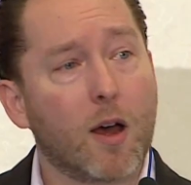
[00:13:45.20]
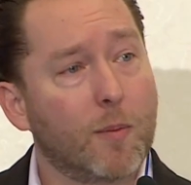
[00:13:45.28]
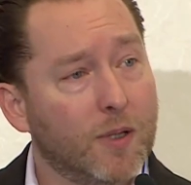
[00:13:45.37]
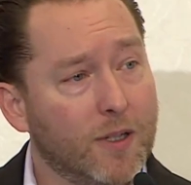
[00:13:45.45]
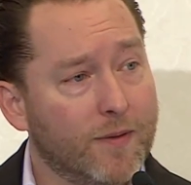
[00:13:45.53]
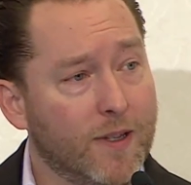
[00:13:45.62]

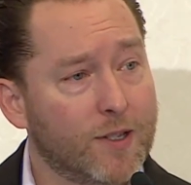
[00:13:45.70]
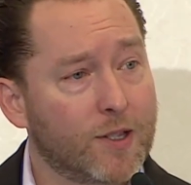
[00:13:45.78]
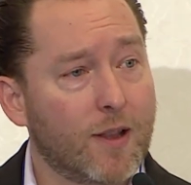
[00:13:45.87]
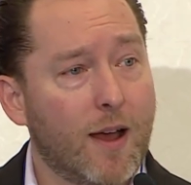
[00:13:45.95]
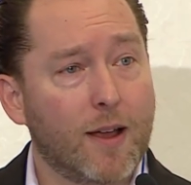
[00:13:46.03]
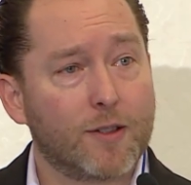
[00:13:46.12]
couple of these
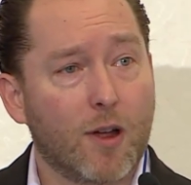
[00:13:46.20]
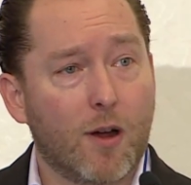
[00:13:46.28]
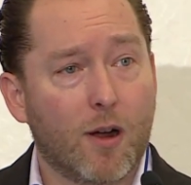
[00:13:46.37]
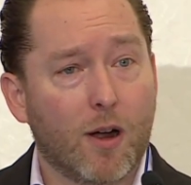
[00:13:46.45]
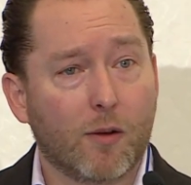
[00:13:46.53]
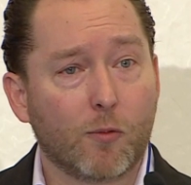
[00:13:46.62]
slides
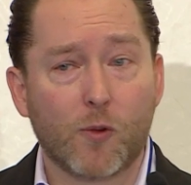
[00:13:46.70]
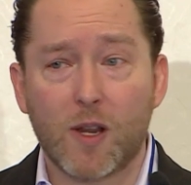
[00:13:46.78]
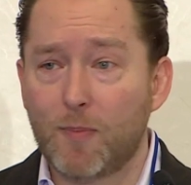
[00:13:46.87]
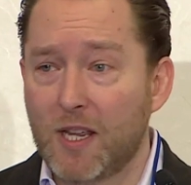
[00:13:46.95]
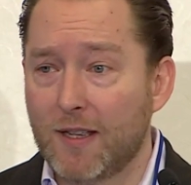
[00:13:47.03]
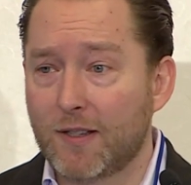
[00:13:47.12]
are
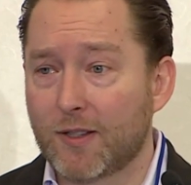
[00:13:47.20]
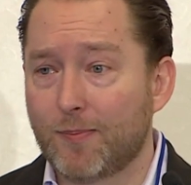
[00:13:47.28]
repeats,